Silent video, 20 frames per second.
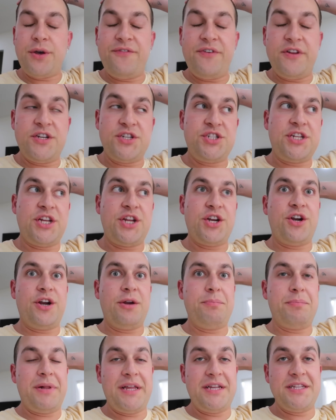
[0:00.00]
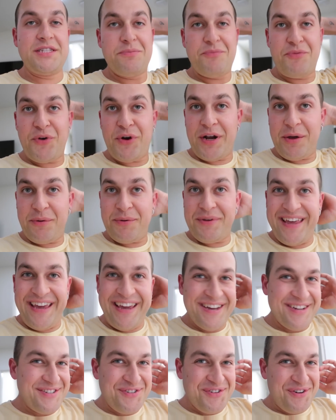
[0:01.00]
I finished dinner and played some Fortnite with
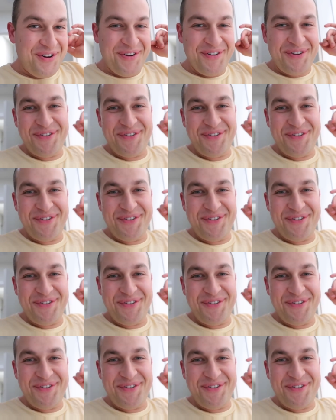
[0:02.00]
Andrew.